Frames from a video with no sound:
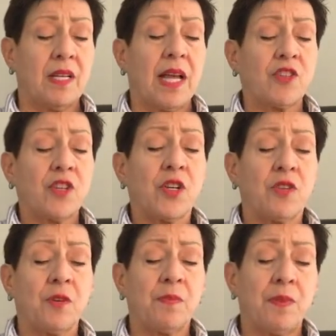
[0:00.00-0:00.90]
actually a
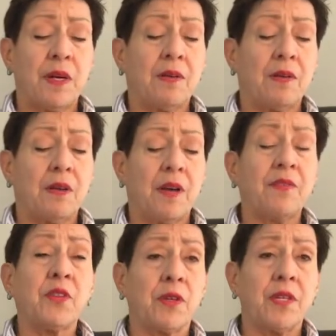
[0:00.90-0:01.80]
group of
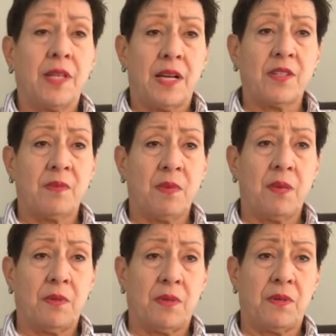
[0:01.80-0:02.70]
30,000
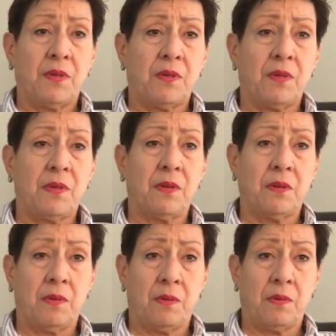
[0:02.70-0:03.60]
people
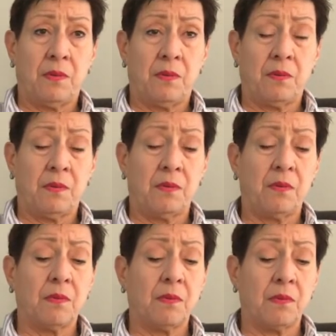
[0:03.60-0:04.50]
who
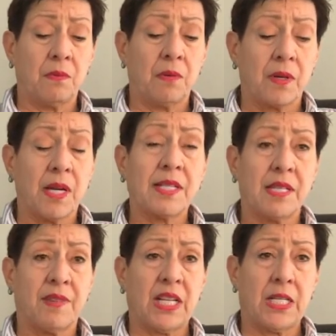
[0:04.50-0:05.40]
were a
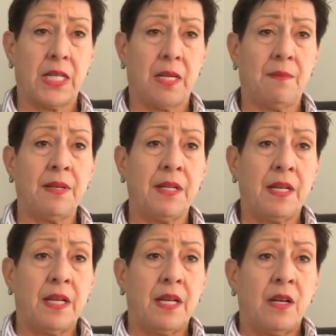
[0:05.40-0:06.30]
civic club,
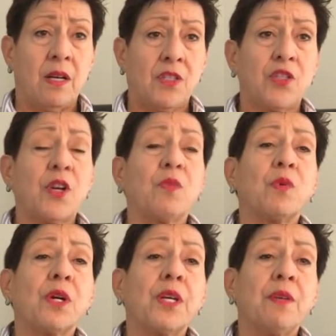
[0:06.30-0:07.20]
started
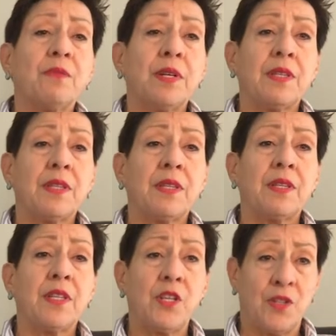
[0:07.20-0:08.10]
working with
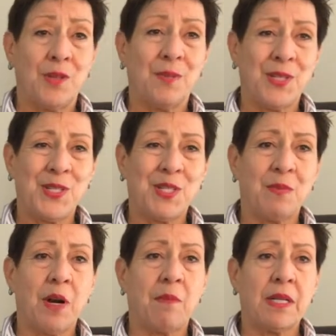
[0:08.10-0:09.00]
the Houston Police
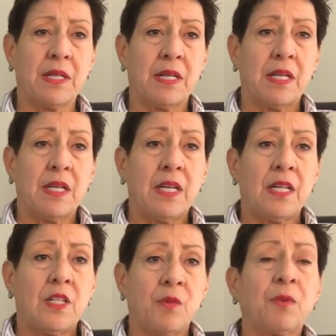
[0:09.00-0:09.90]
Department
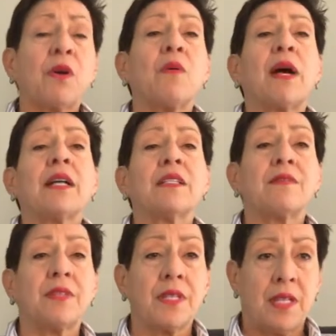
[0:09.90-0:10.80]
to
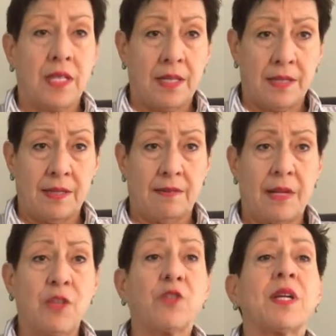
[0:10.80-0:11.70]
proactively
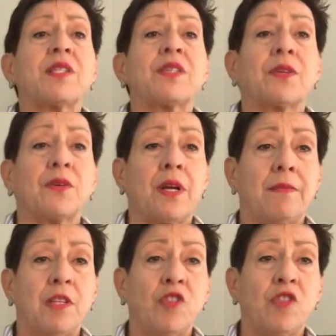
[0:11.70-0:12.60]
address the
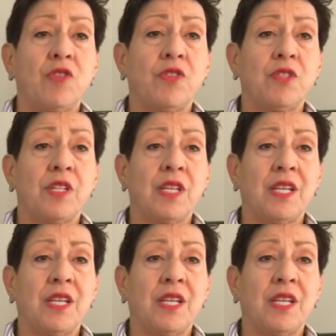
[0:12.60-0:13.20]
crime issues.